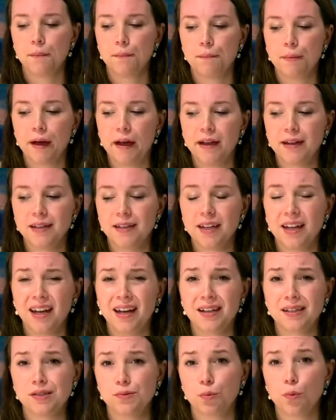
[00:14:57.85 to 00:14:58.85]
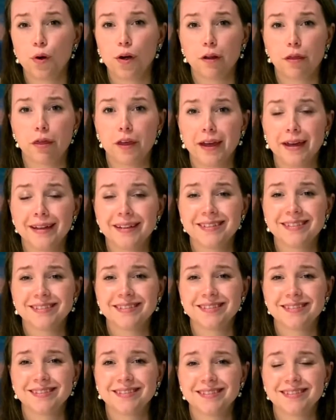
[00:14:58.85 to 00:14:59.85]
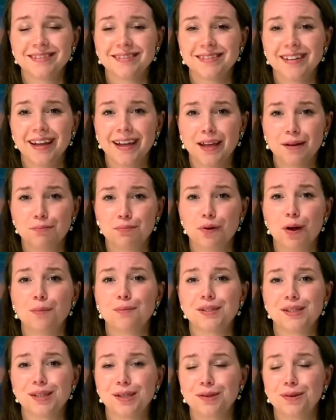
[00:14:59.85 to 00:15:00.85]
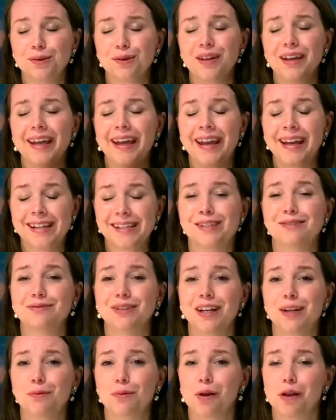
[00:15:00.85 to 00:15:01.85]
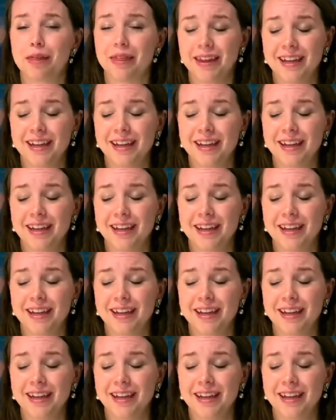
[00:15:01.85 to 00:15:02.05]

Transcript: But it is worth it I can promise you it is really worth